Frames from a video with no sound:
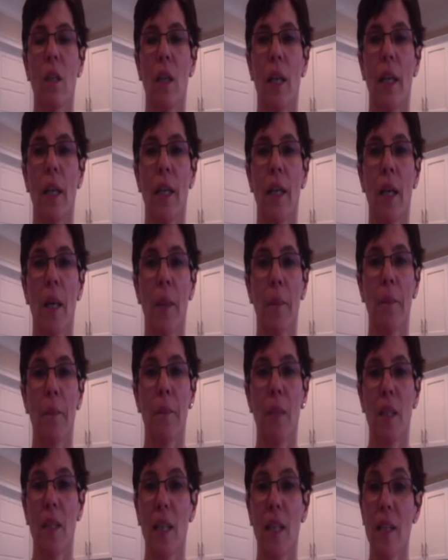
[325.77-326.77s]
And
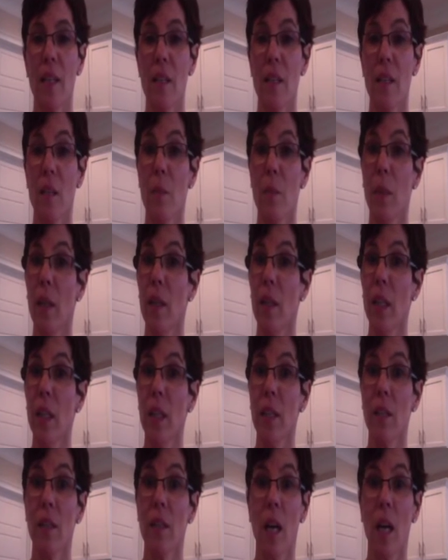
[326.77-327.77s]
that's about
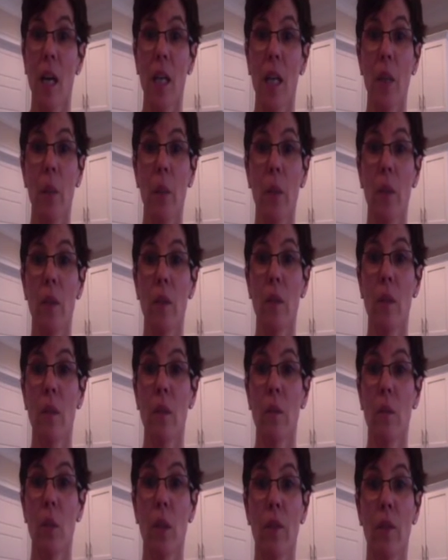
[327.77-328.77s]
it.
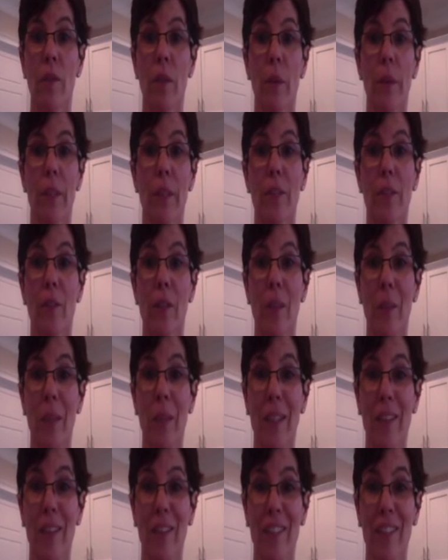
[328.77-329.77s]
I'm looking forward to starting
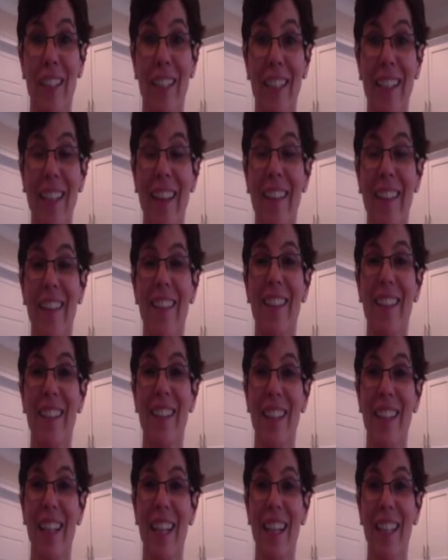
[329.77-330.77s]
week three, the
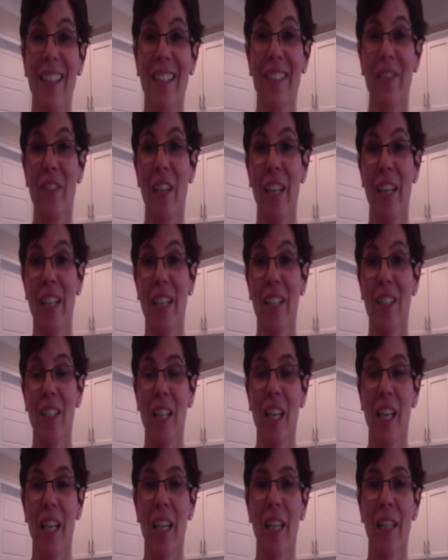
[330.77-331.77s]
last phase,
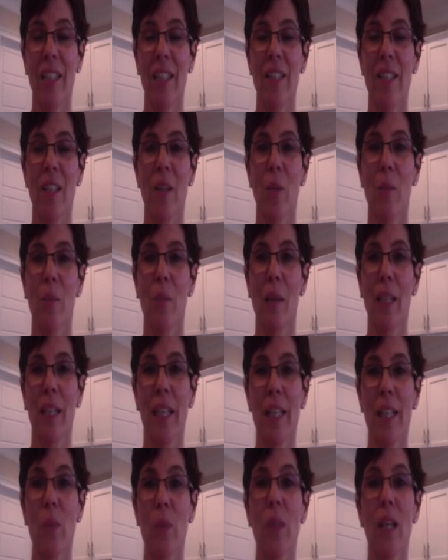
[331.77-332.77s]
yay. So my
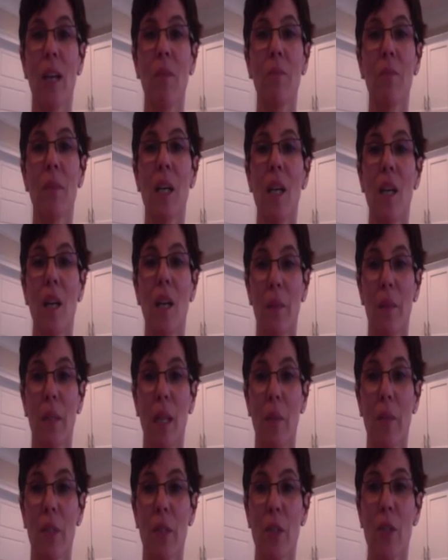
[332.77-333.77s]
last week, I'll be
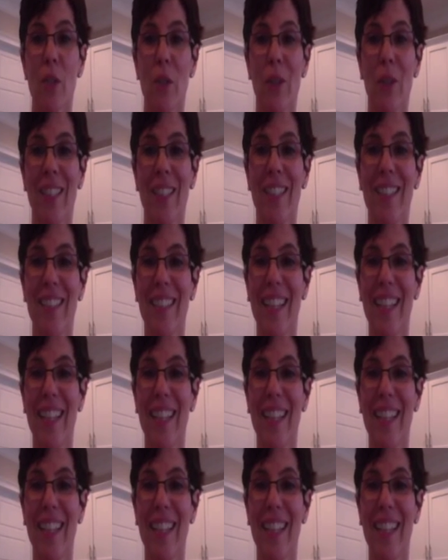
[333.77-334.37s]
coming to you shortly.